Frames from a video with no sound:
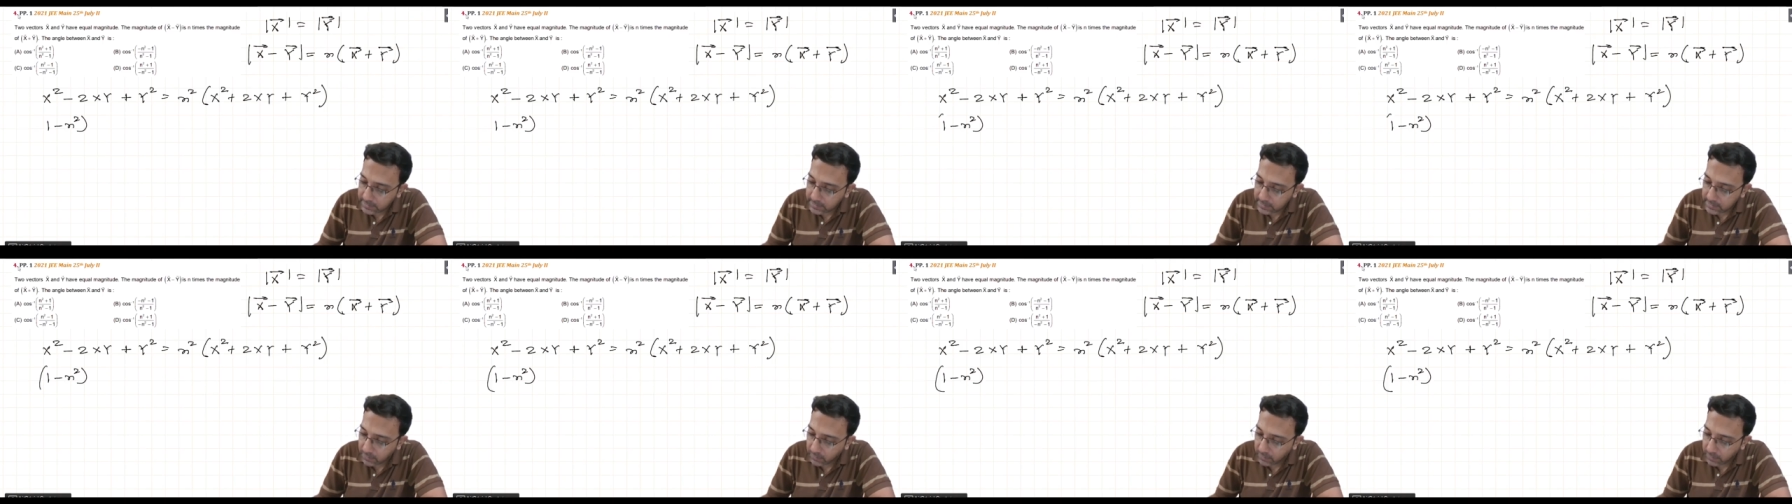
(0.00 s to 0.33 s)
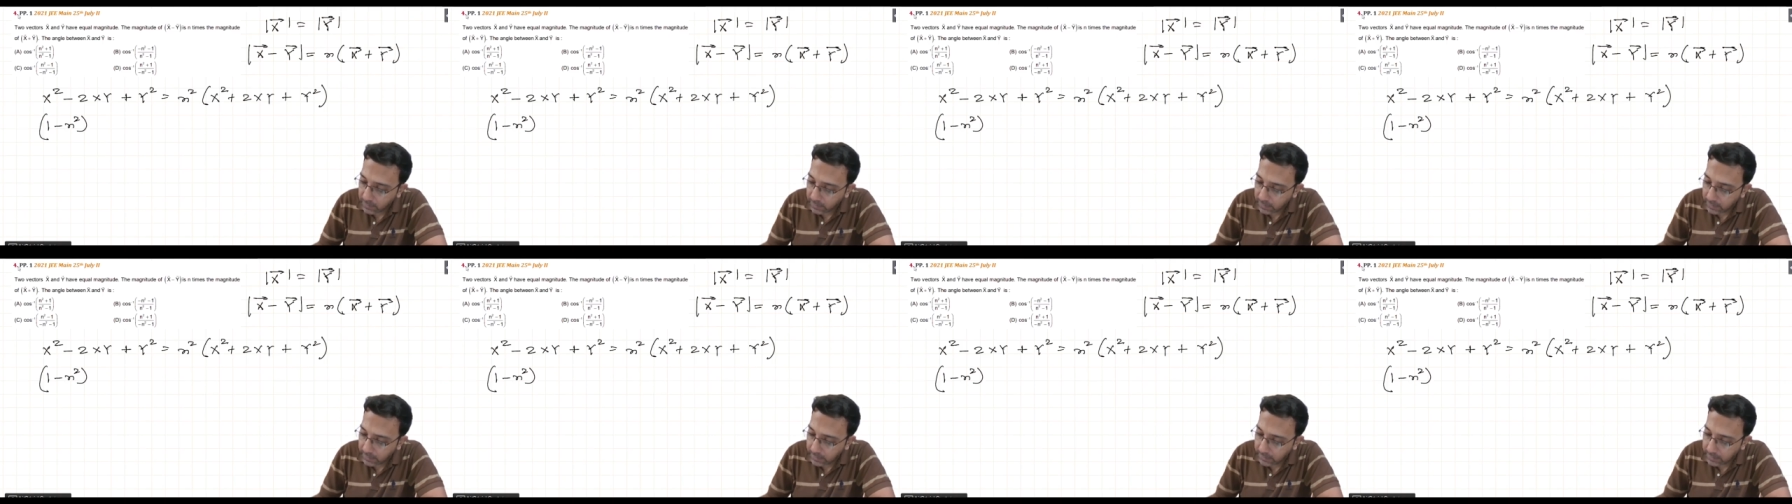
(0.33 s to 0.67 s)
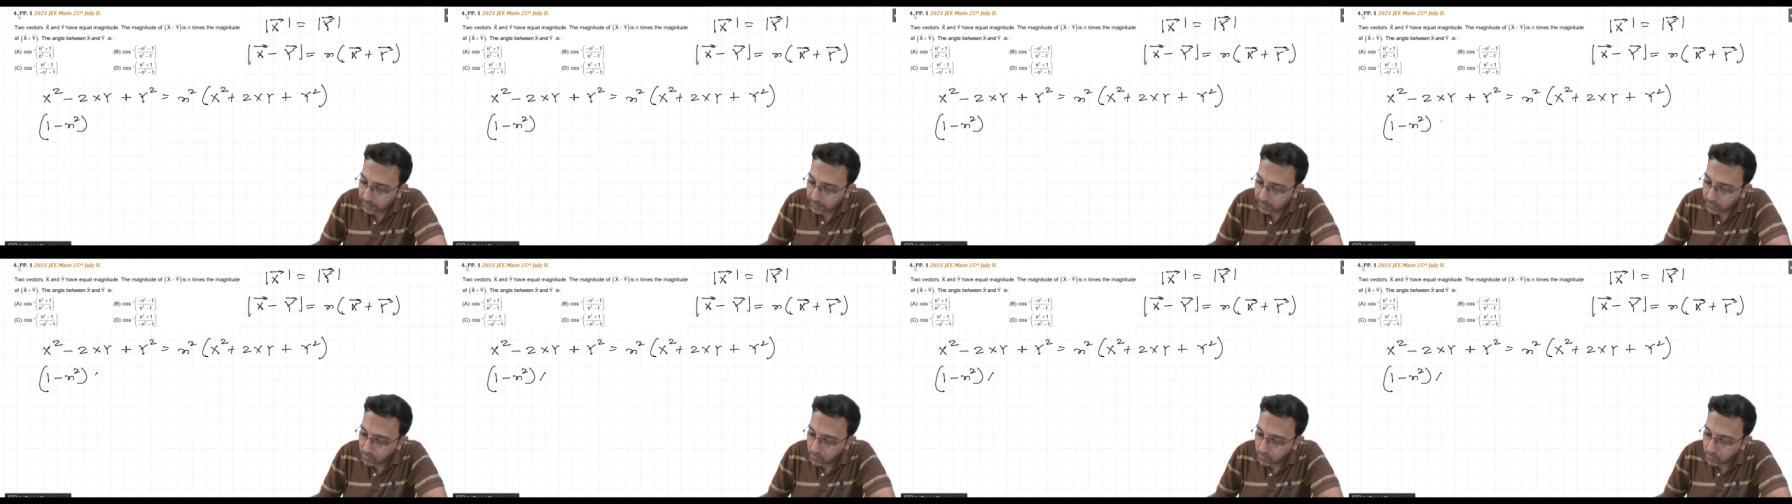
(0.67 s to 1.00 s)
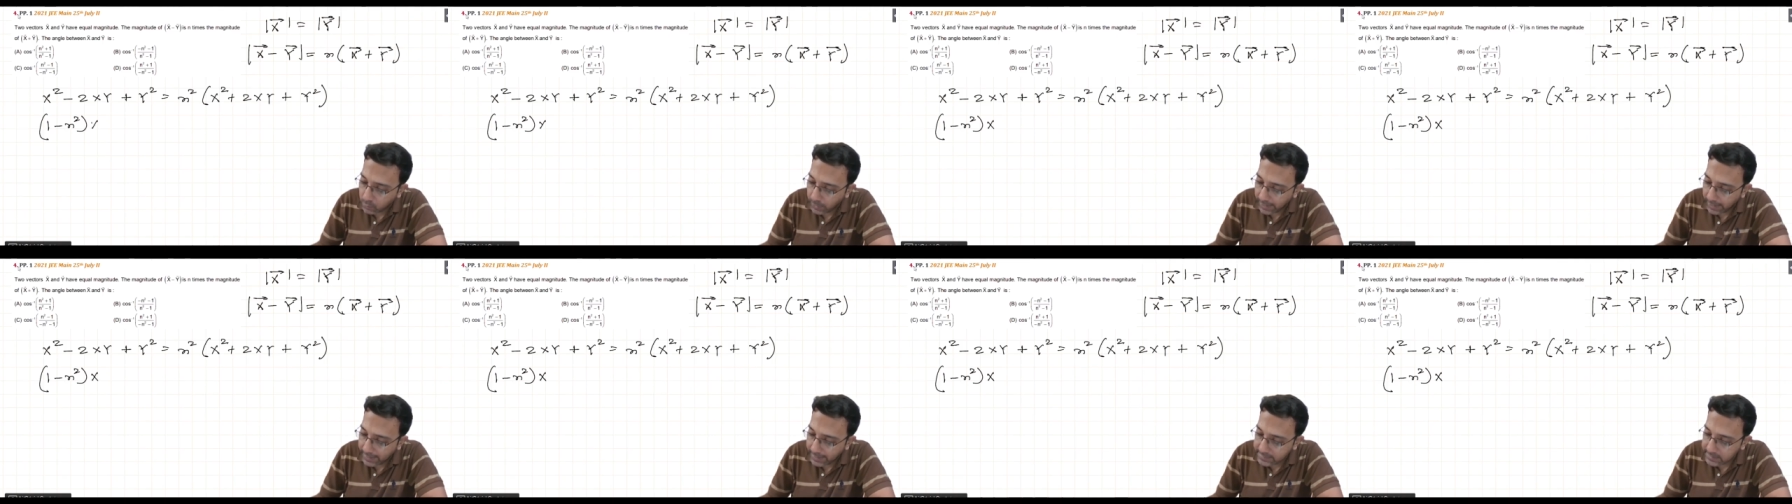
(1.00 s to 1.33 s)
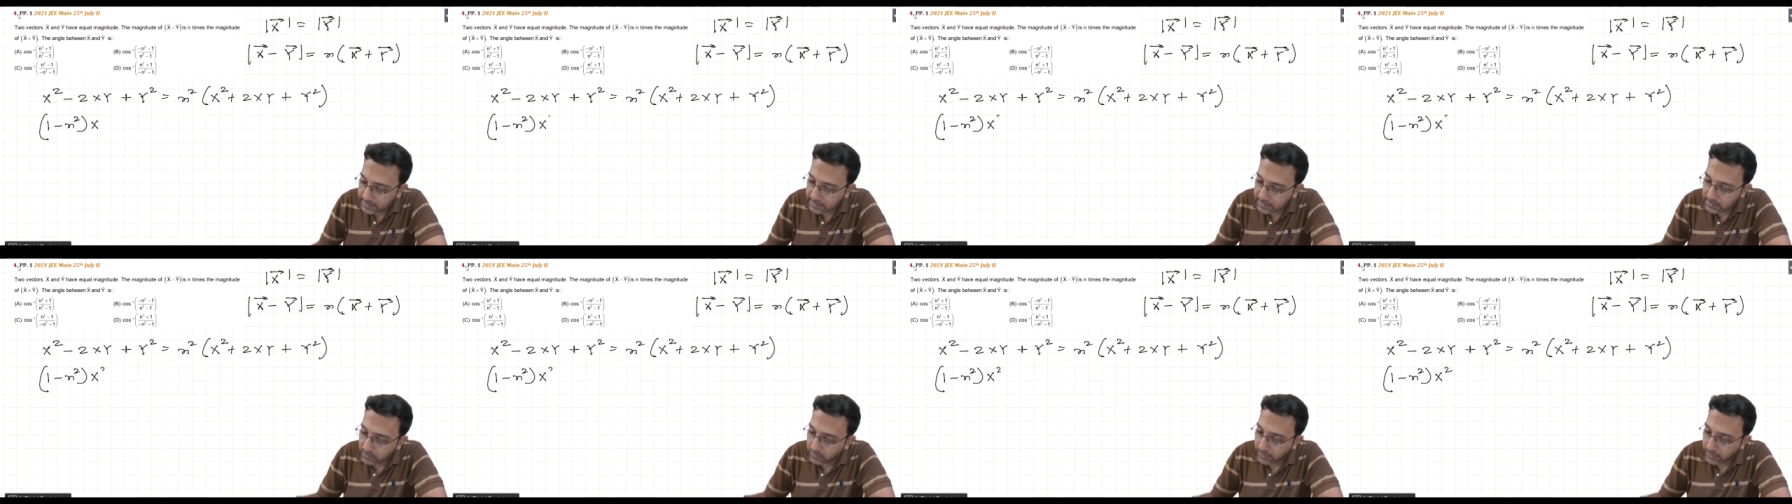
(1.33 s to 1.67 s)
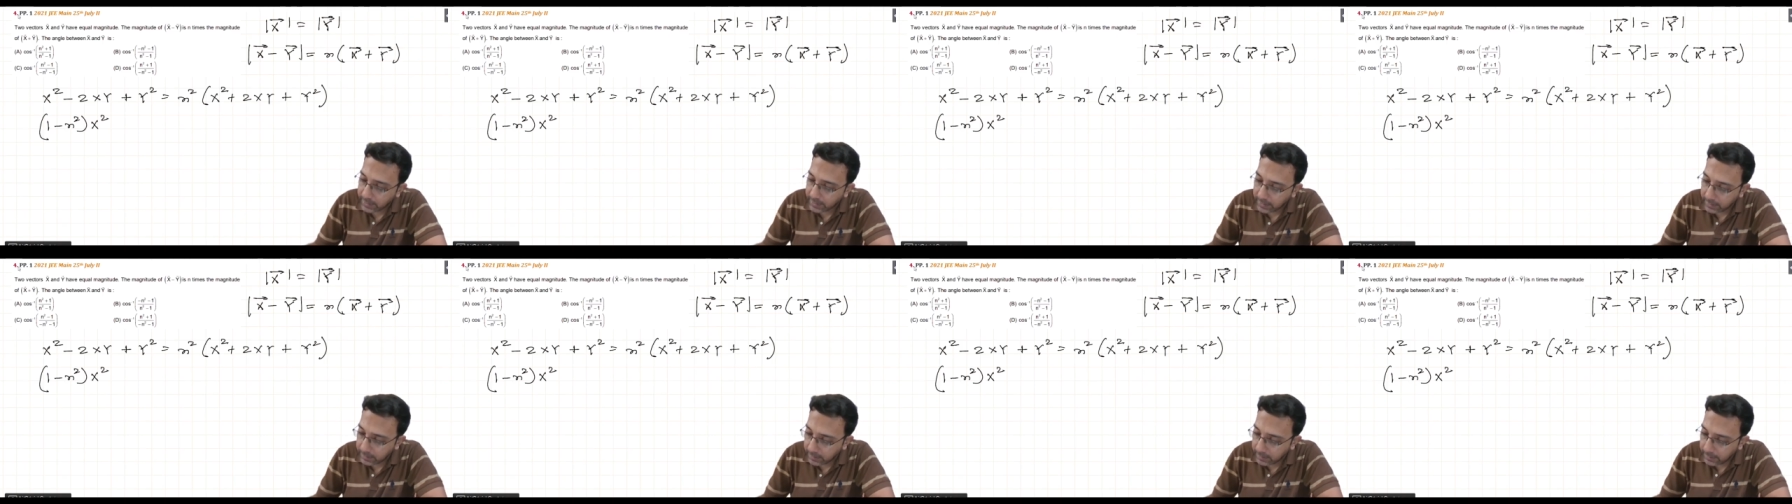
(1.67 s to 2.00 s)
square into x
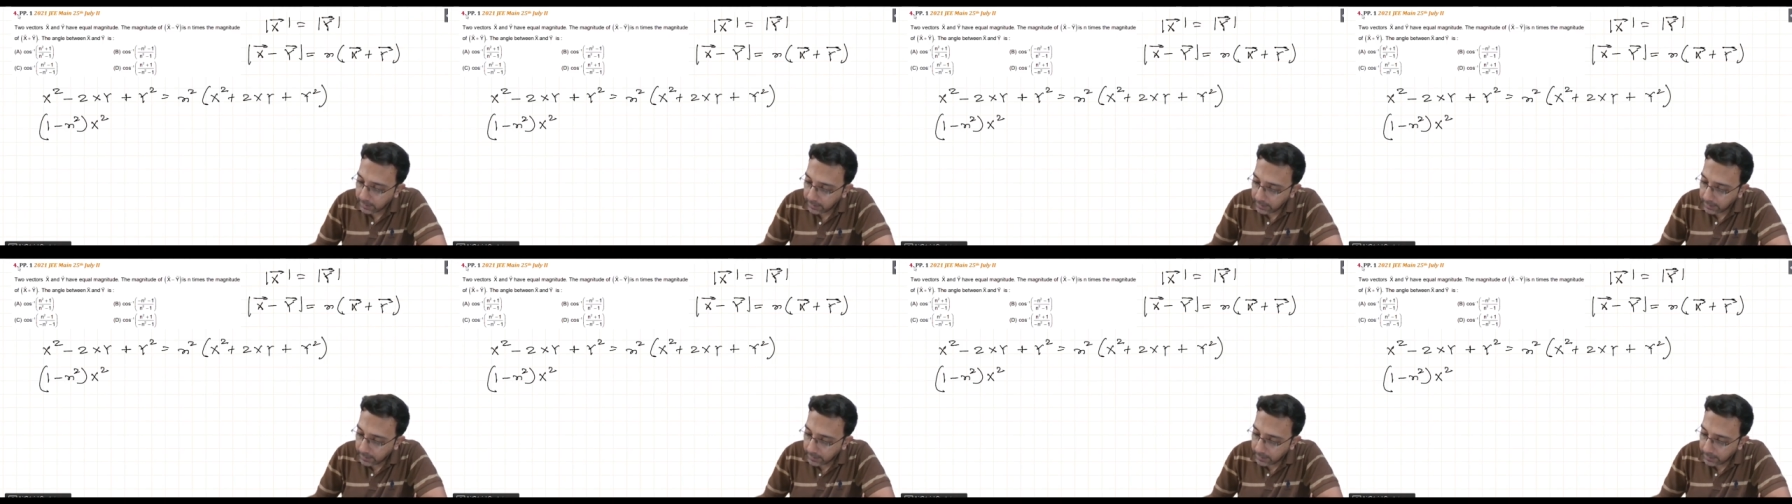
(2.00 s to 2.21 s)
square